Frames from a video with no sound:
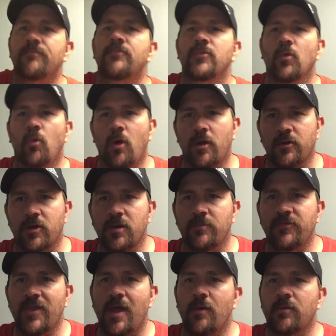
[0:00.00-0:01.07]
the water
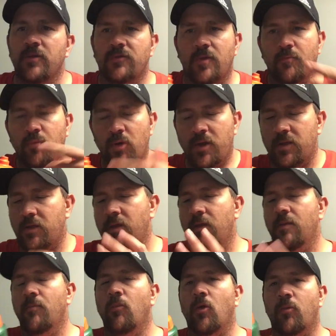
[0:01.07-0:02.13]
comes out because I'm putting
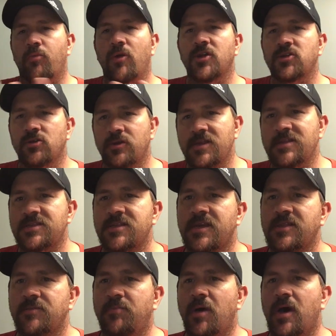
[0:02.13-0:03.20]
more pressure inside
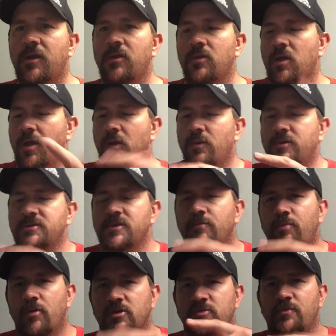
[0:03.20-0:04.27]
the bottle, which then
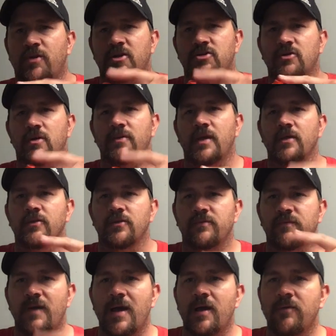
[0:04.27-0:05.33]
puts pressure on that little
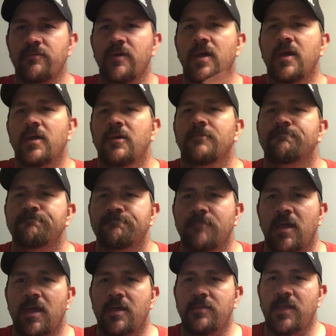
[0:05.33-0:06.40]
valve,
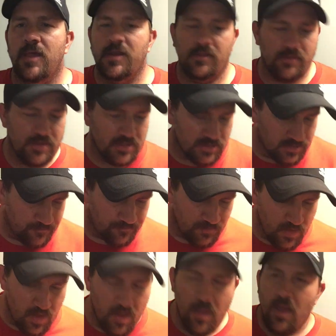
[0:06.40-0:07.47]
and then it leaks.
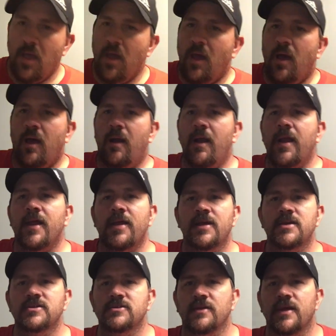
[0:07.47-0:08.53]
All right,
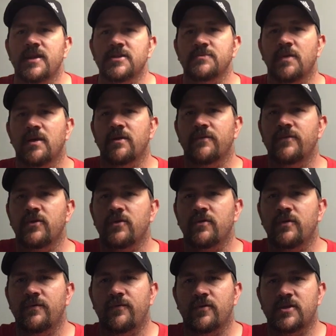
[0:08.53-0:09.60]
so that is my review
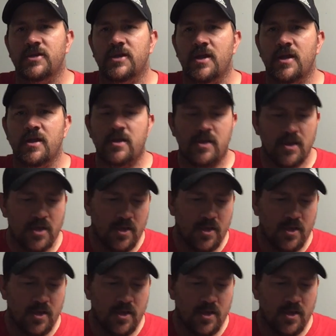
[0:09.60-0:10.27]
for today.